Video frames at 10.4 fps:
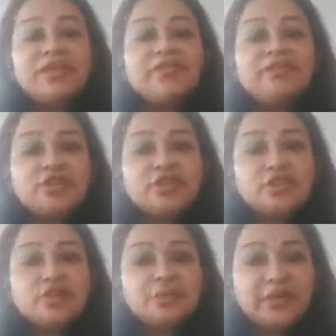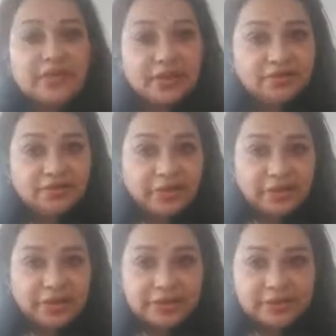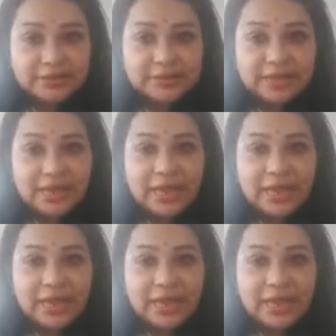infection of the hair follicles.